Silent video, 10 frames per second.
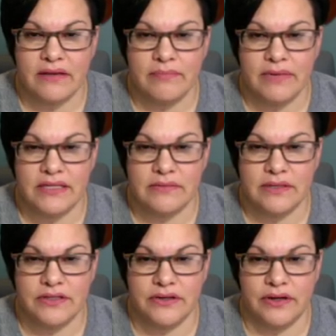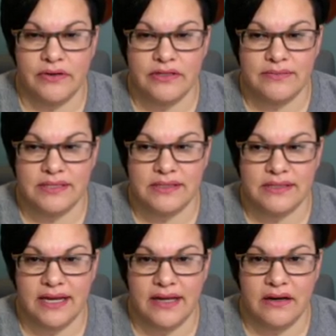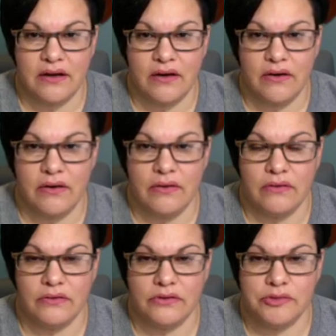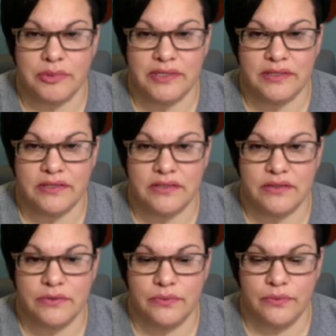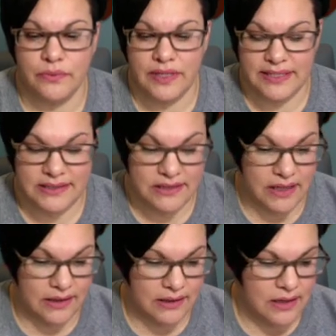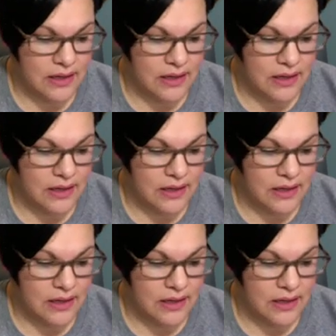mess with it during Christmas because I had all those presents to get done.